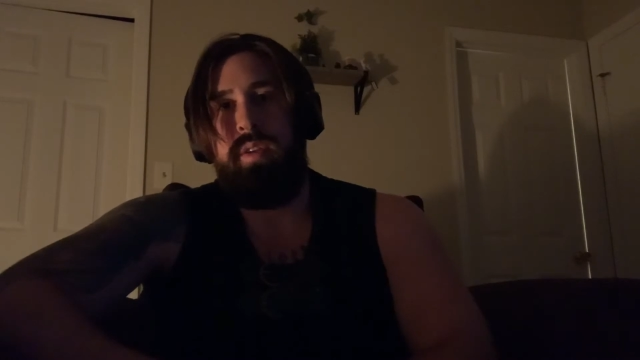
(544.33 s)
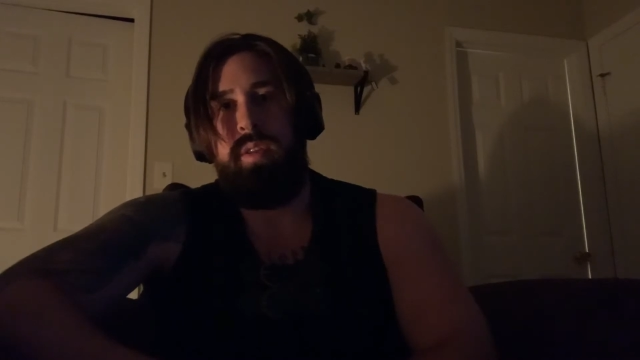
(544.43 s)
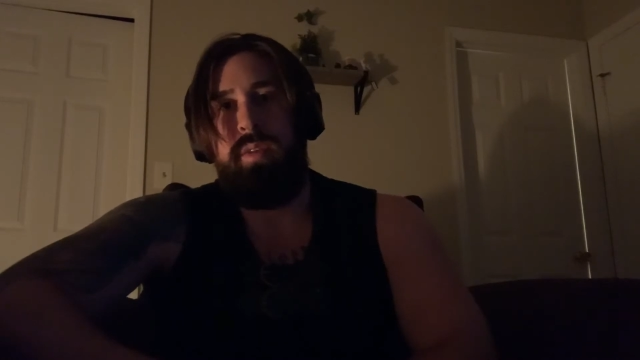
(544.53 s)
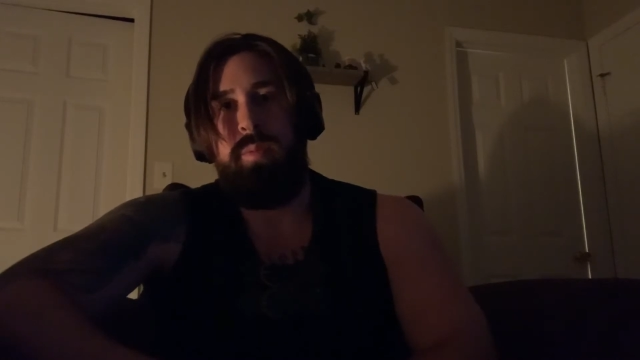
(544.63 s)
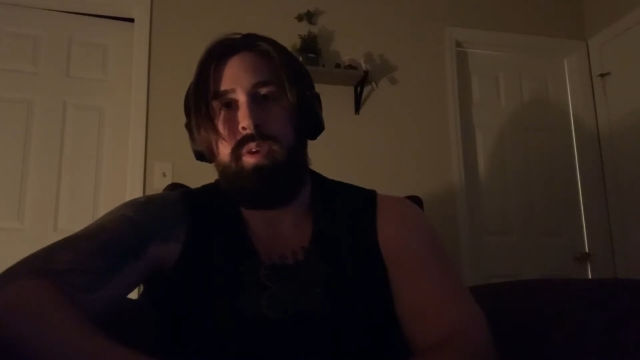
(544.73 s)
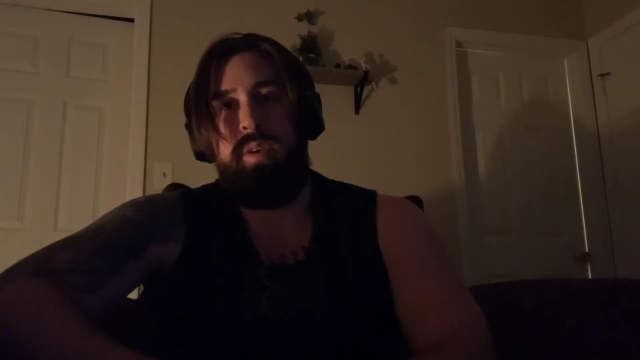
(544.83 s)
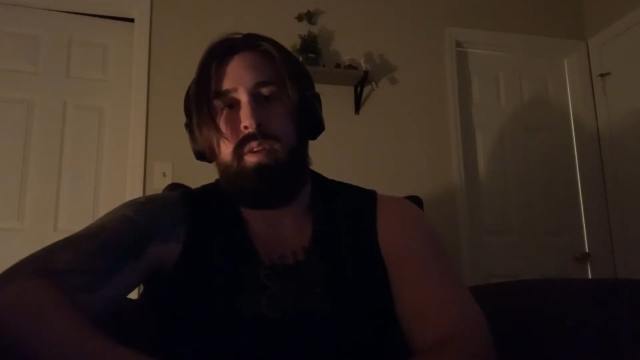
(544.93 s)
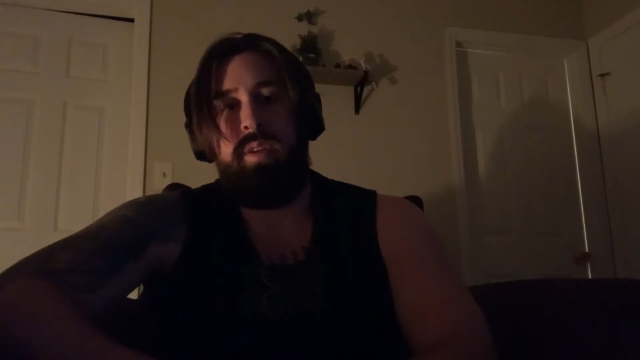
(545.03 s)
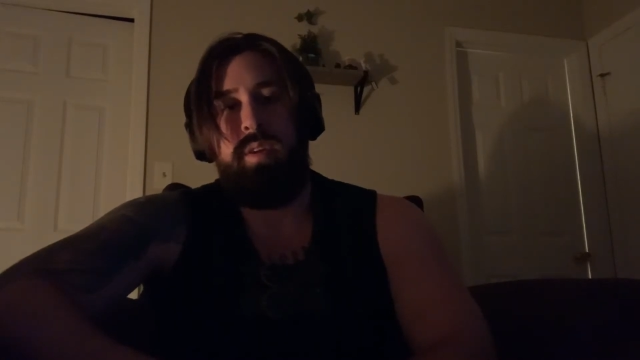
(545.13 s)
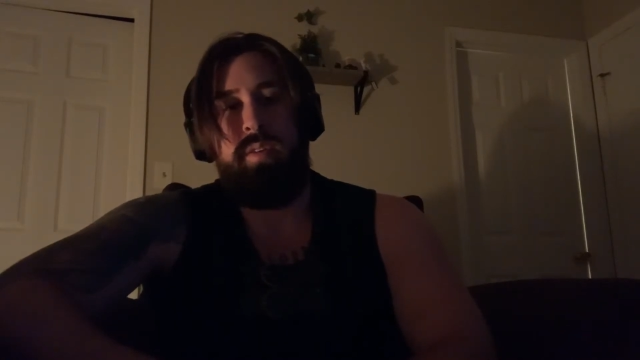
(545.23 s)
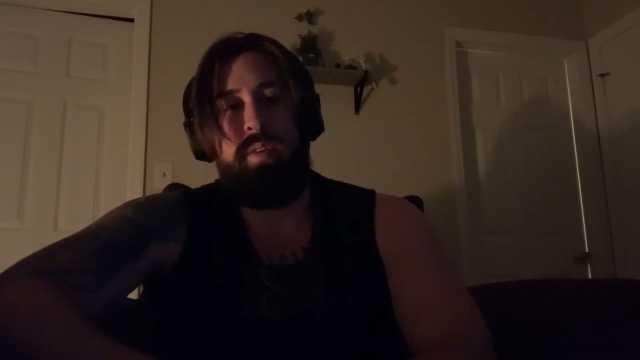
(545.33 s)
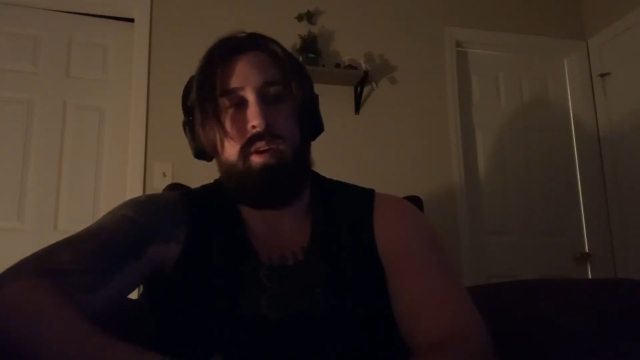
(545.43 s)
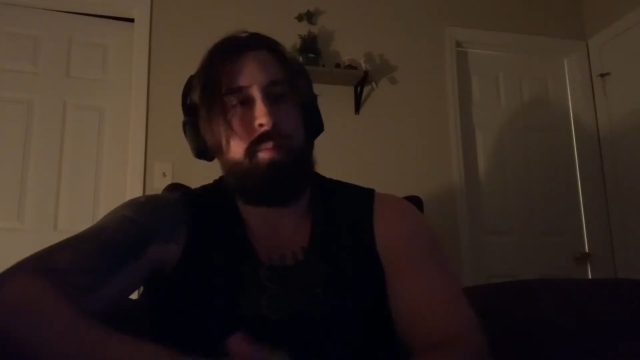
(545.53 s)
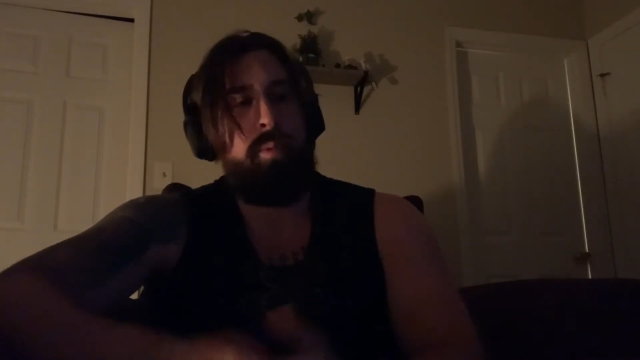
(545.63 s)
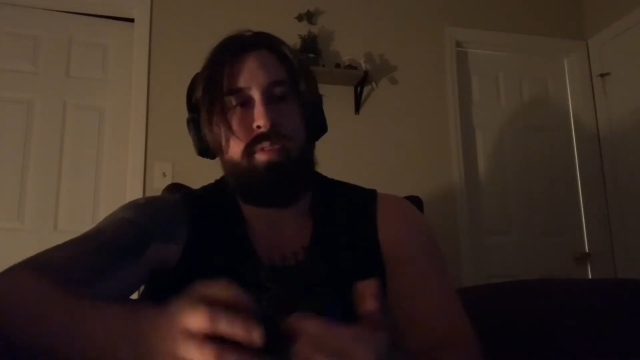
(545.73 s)
that we can
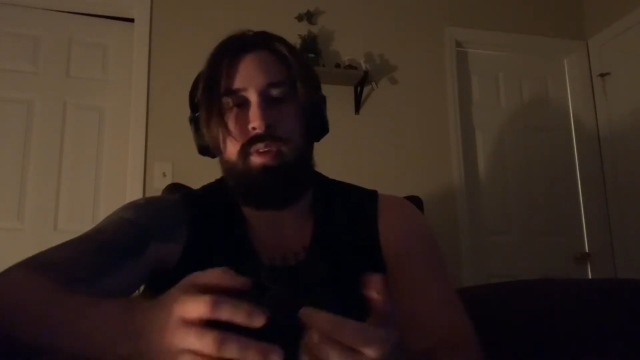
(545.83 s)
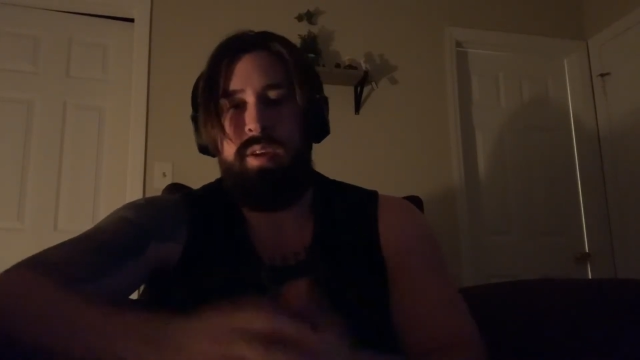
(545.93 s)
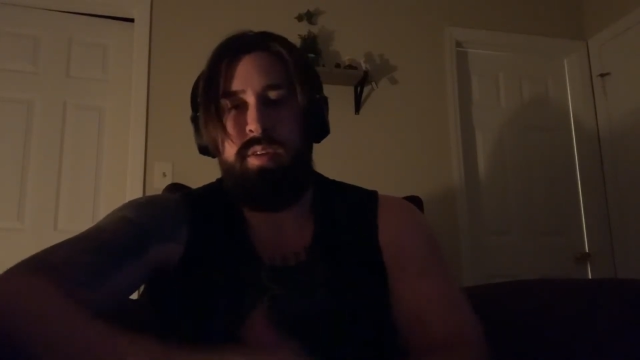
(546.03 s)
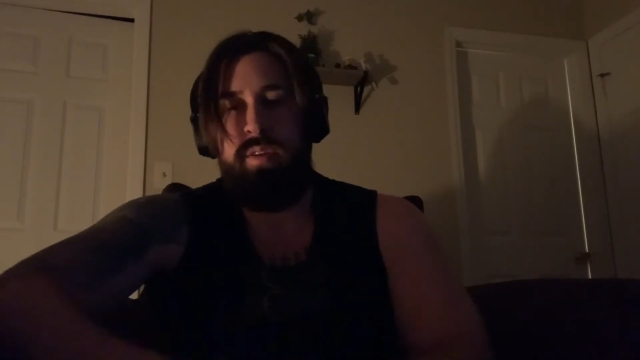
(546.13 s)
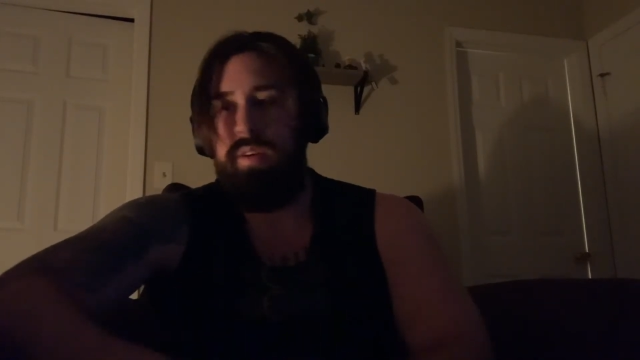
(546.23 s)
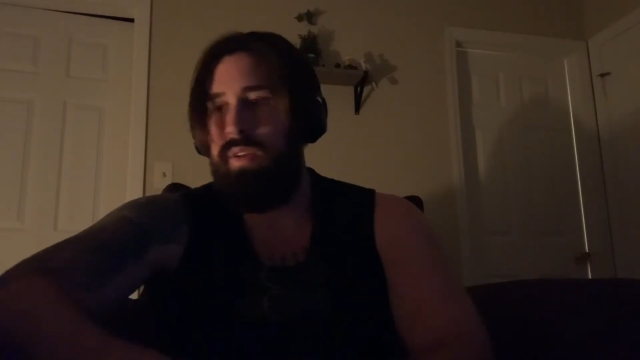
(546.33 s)
cobble together are